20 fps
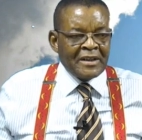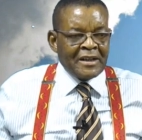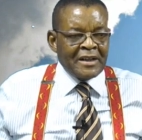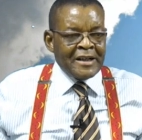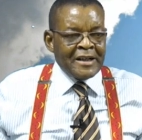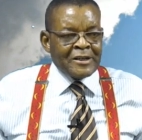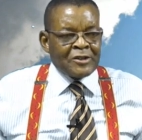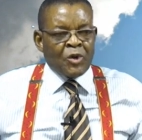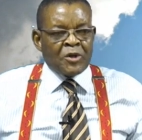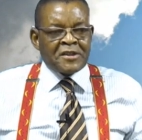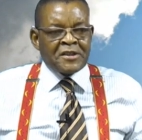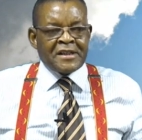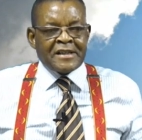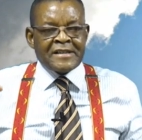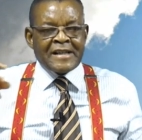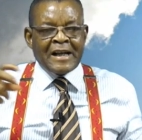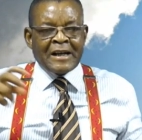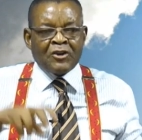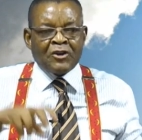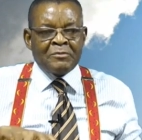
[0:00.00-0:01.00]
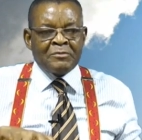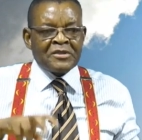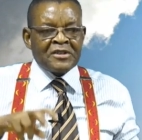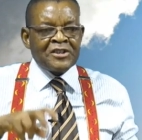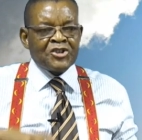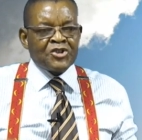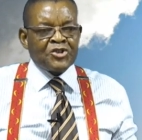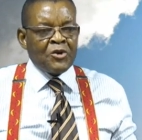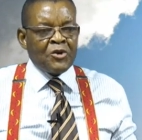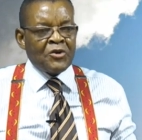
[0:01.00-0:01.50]
It was the
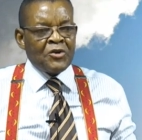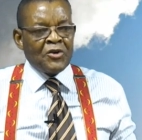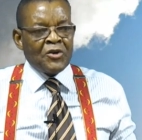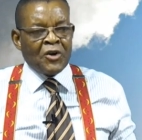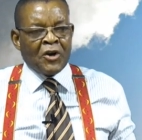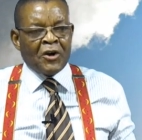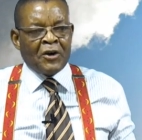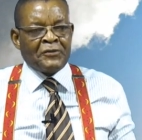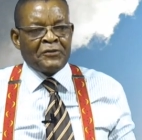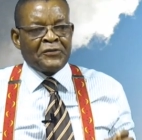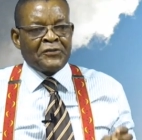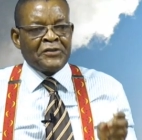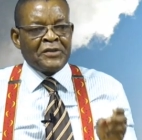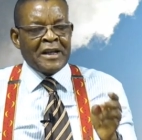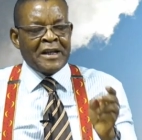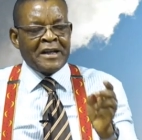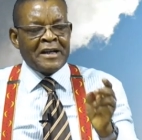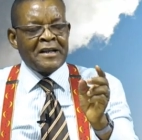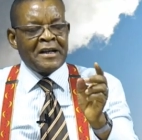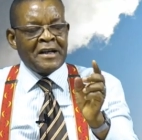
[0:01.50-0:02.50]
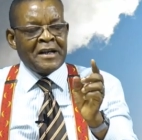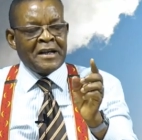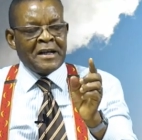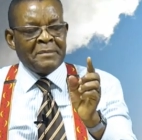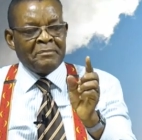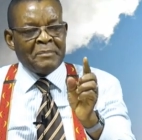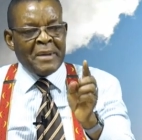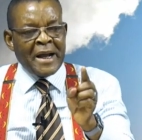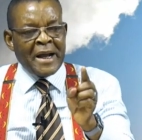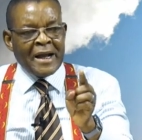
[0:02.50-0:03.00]
circumcision of the
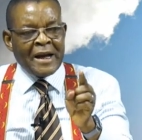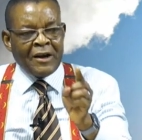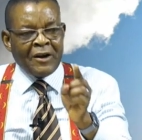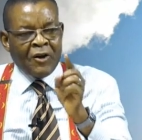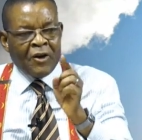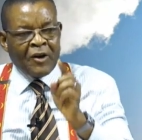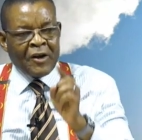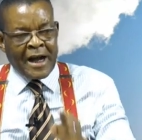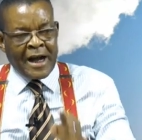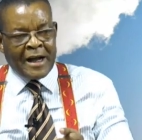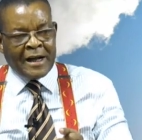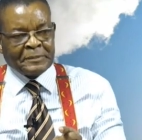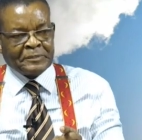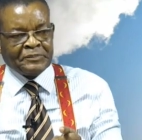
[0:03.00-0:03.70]
male organ